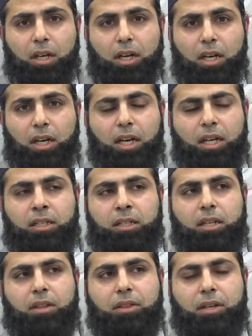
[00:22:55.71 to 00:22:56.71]

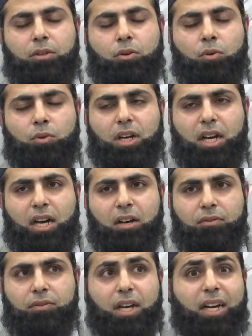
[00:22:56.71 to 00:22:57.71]
and they don't
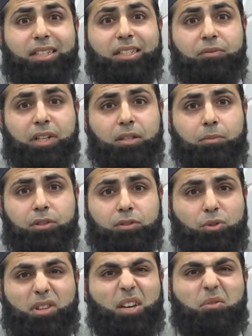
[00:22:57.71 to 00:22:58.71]
have the IT available,
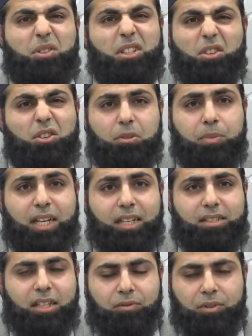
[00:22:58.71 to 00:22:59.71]
so therefore they're not going to be
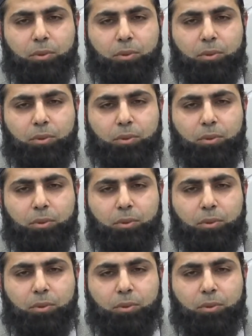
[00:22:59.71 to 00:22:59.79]
as savvy